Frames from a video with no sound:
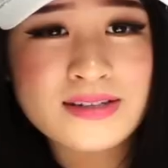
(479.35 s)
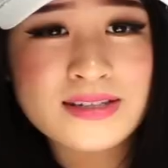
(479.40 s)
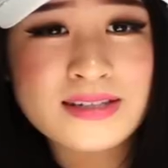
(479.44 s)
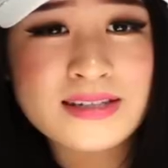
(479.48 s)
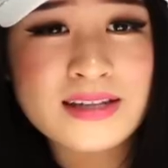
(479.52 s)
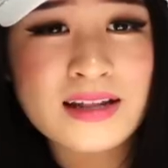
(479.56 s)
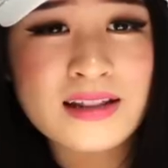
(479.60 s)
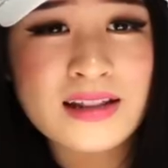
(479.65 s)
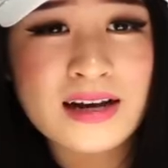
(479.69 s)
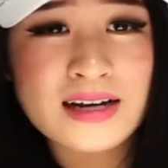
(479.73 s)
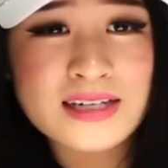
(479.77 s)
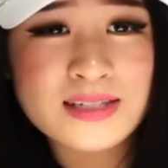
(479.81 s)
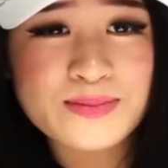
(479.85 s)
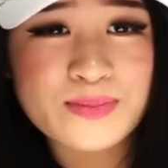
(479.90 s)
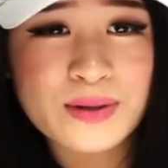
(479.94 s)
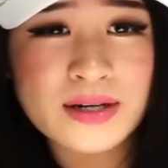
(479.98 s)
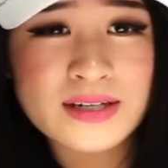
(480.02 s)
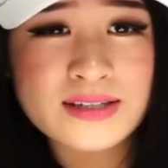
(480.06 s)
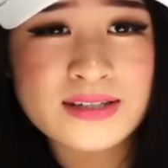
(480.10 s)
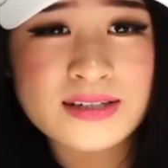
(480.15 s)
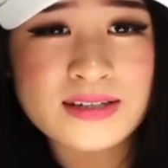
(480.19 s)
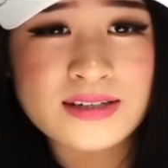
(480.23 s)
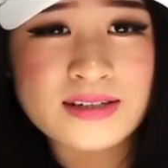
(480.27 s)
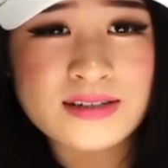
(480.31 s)
This is the last
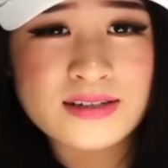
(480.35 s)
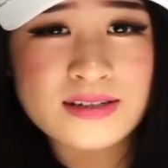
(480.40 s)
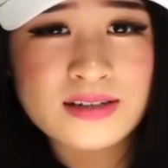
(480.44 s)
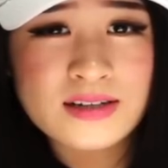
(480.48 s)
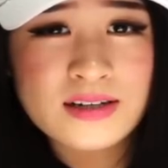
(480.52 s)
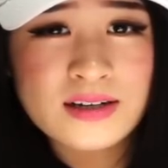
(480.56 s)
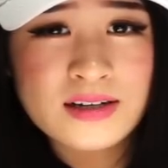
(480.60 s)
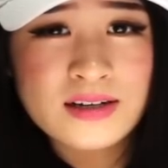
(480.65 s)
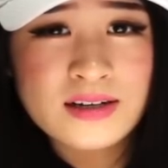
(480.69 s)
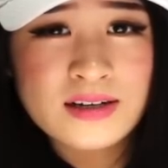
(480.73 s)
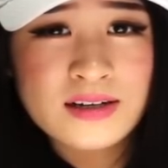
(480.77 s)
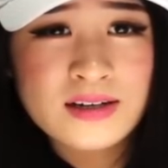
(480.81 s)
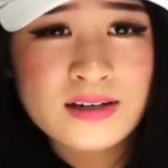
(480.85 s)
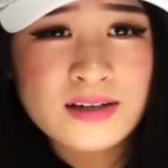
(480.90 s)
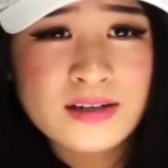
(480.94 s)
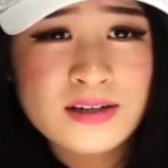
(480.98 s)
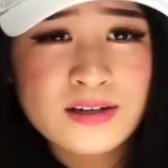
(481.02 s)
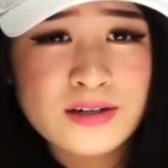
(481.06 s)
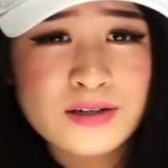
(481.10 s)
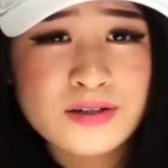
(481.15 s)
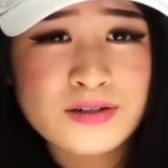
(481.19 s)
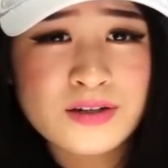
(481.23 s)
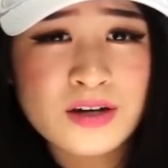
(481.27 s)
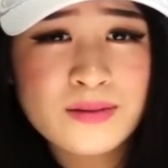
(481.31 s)
present.
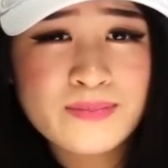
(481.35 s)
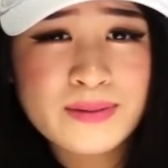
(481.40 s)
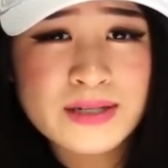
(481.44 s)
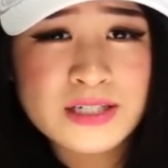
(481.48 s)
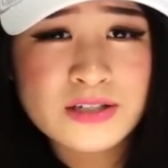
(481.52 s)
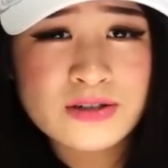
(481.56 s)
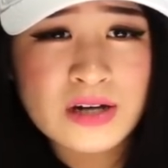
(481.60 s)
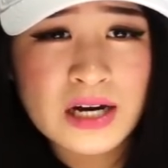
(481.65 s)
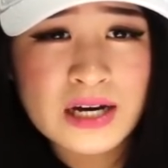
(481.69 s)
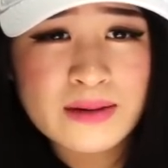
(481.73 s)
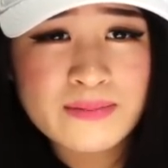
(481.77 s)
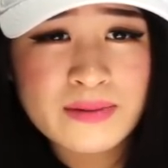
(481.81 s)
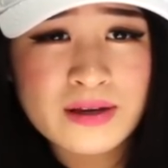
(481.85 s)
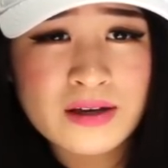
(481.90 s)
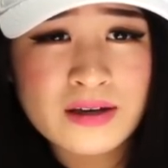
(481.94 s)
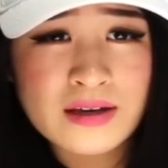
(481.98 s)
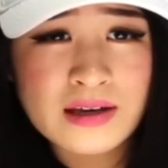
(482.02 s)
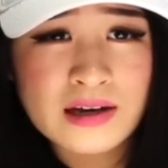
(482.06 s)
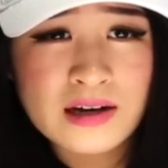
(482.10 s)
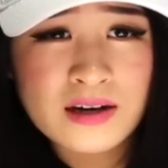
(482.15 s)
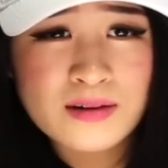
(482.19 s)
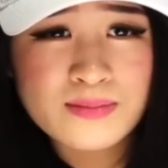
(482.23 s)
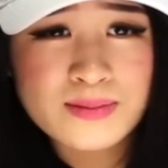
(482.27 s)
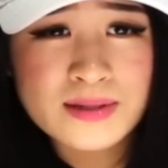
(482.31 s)
Don't betray me,
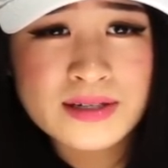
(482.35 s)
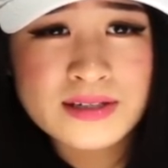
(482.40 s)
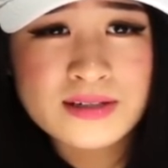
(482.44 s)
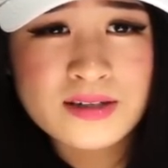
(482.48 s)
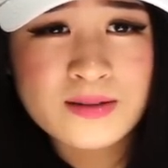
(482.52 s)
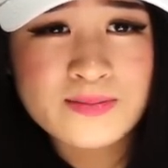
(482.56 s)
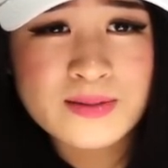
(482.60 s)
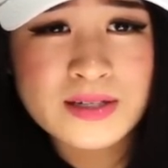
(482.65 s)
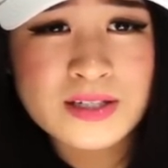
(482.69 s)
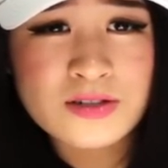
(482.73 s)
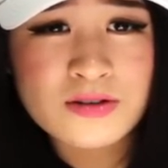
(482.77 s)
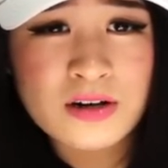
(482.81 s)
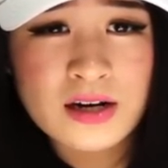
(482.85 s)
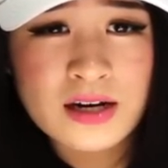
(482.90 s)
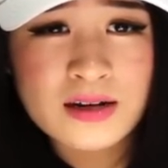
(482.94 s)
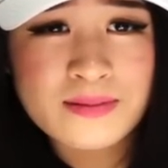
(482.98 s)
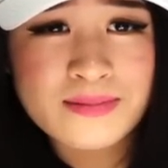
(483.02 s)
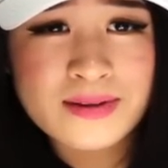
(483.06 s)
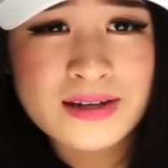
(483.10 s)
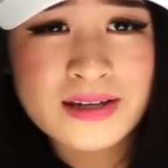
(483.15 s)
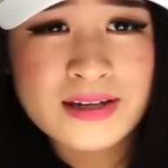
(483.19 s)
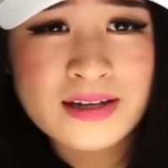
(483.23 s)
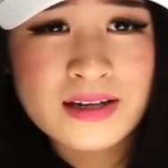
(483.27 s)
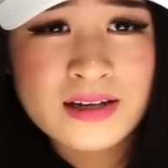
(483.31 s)
girl. Please don't betray
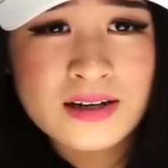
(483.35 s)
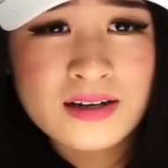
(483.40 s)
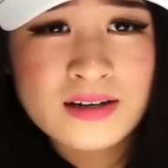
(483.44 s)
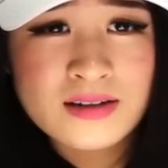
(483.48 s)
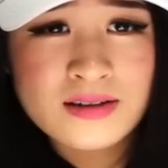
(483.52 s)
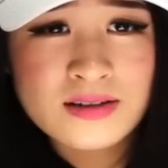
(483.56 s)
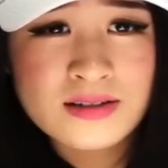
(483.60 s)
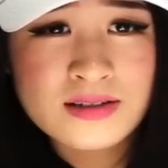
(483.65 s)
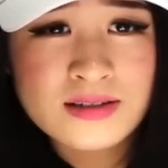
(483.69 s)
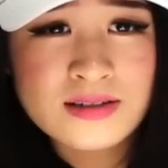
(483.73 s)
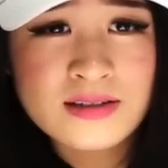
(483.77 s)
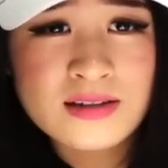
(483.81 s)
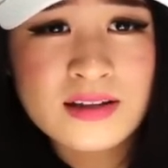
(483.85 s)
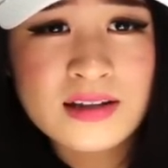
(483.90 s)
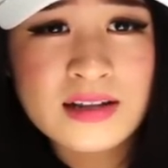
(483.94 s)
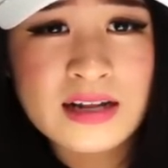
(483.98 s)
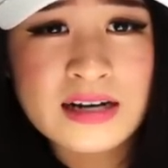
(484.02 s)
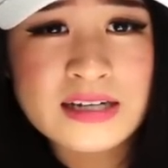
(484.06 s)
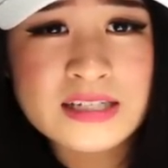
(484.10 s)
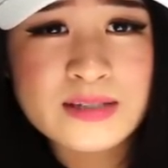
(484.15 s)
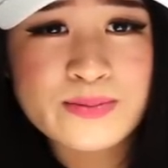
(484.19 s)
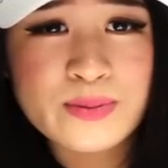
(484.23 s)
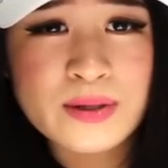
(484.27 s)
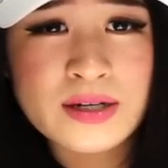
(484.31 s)
me. This is the
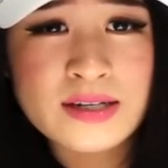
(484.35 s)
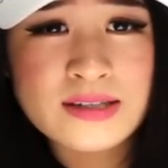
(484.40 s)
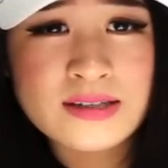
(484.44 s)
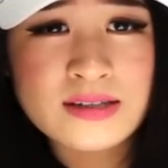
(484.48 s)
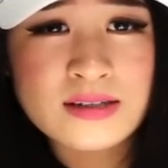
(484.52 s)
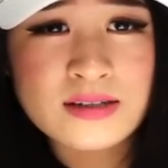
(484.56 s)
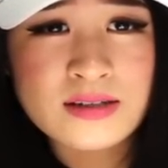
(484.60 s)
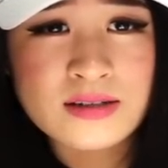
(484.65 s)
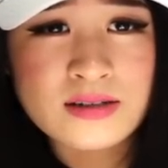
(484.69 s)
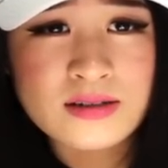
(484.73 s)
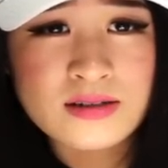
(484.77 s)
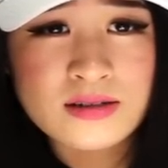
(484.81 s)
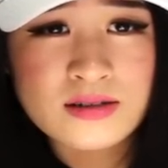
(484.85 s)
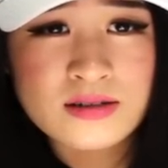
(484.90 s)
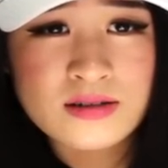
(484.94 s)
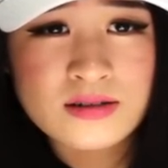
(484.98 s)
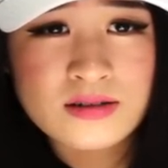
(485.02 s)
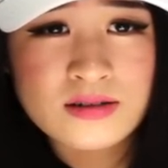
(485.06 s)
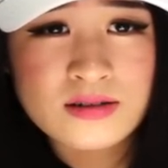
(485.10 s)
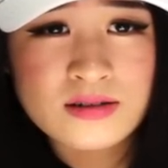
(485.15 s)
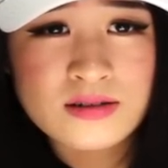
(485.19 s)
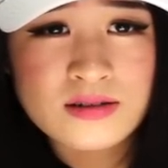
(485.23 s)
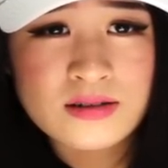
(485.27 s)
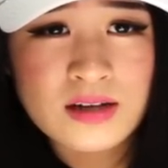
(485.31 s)
last present.
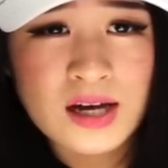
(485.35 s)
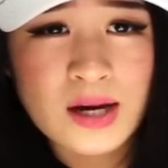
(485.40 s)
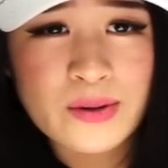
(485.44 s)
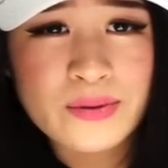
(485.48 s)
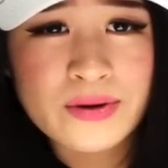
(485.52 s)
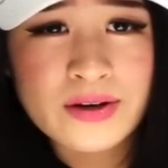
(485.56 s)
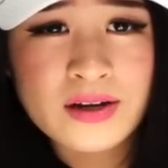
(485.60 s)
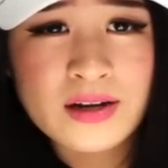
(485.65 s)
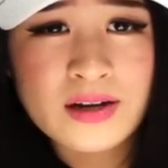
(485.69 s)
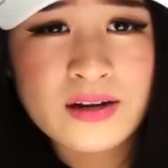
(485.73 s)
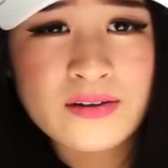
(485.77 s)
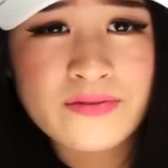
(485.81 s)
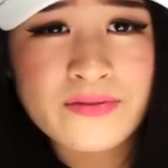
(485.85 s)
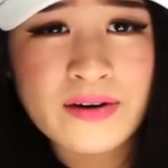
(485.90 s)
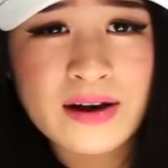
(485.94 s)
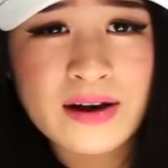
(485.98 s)
Are we gonna